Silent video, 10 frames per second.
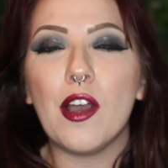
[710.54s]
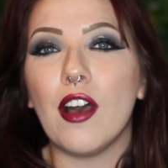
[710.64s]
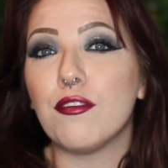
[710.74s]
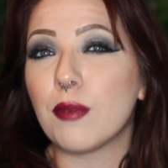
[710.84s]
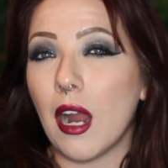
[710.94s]

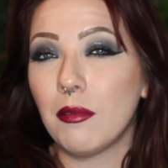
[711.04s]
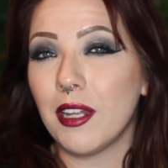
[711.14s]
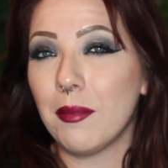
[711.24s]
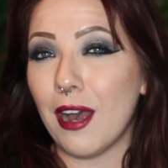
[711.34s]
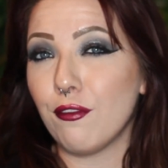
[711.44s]
of
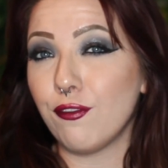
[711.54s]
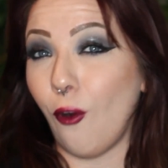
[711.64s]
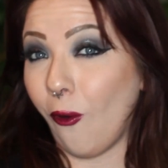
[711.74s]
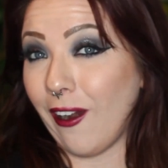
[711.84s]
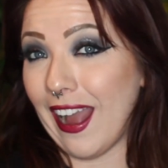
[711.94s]
probably about
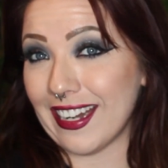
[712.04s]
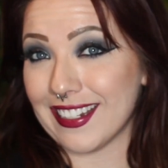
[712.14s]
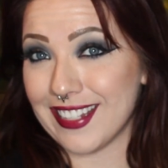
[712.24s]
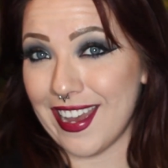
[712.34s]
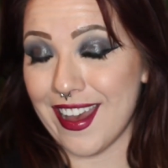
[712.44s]
4 out
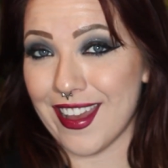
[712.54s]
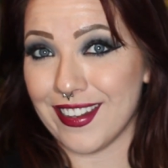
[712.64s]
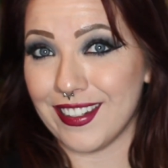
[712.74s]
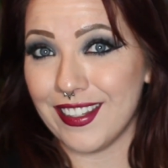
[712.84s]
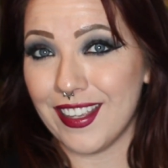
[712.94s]
of
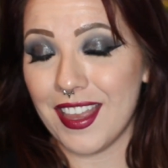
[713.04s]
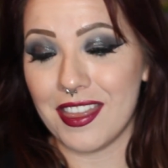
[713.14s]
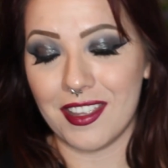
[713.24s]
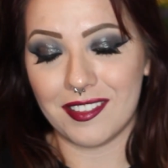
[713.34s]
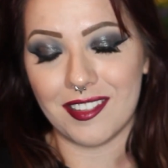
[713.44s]
10.
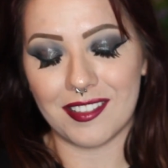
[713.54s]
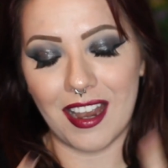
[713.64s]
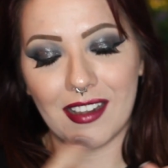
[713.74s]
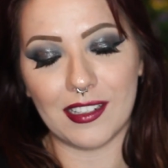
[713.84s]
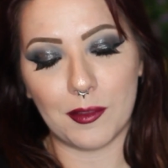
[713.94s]
This is
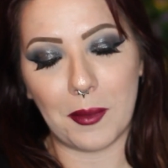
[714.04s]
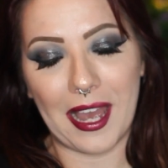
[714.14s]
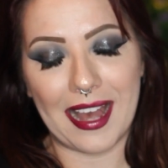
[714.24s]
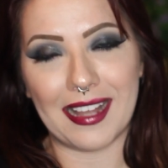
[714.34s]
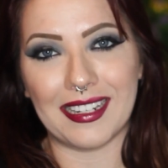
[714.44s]
not as
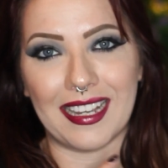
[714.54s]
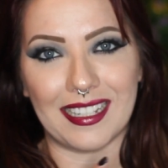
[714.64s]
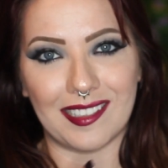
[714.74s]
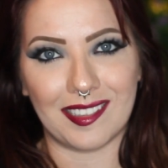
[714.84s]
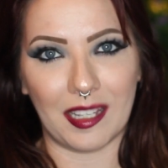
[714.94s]
bad
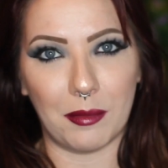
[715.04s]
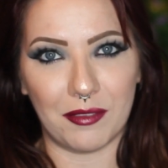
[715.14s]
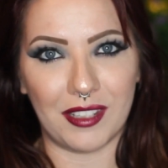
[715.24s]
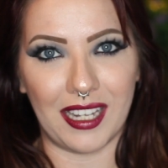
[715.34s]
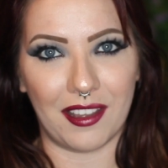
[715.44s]
as some
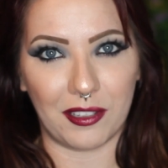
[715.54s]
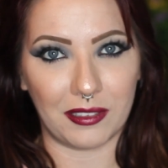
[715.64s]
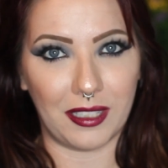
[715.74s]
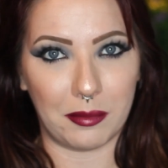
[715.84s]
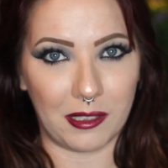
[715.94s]
of the other
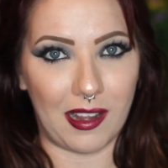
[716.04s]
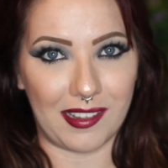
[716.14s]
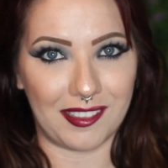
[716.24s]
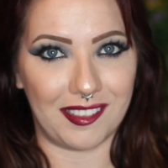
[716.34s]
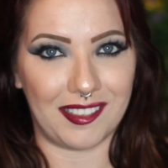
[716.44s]
lip
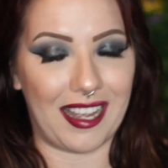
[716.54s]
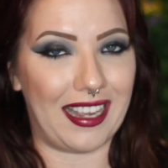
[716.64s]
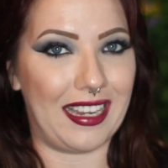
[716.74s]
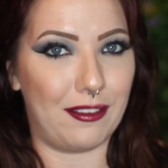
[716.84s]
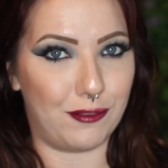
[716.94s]
glosses
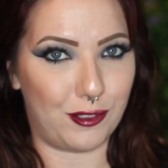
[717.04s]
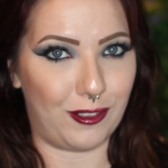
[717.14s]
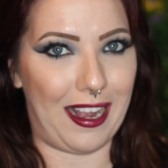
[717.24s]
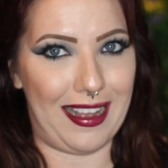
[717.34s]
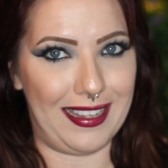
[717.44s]
I have
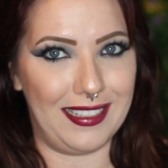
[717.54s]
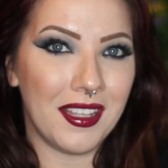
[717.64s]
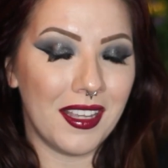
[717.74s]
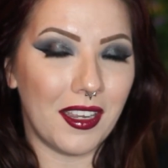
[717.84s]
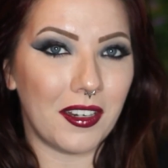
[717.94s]
tried.
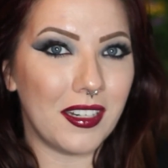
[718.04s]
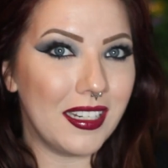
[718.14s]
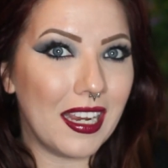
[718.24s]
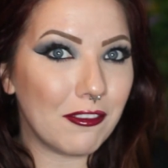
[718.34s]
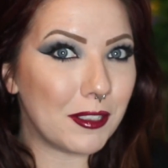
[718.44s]

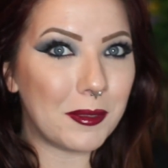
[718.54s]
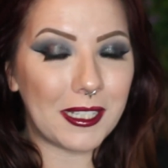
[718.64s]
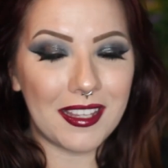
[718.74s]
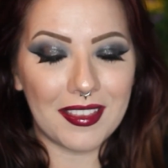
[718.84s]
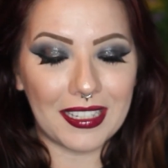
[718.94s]
Alright
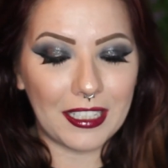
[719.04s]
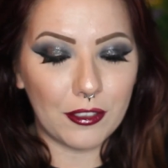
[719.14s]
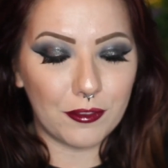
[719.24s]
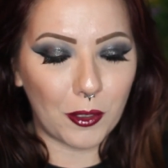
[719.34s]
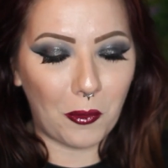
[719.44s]
everybody, thank
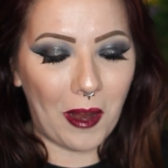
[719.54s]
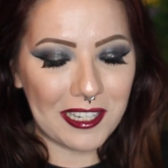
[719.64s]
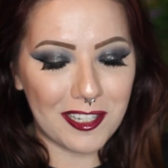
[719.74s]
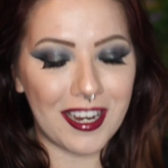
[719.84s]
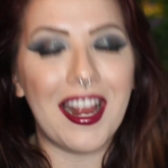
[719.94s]
you for
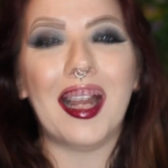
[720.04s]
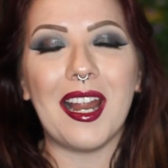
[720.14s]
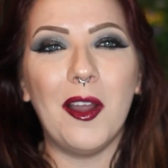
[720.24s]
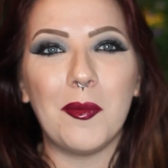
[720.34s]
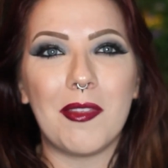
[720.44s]
watching. I
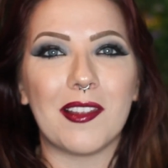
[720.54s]
hope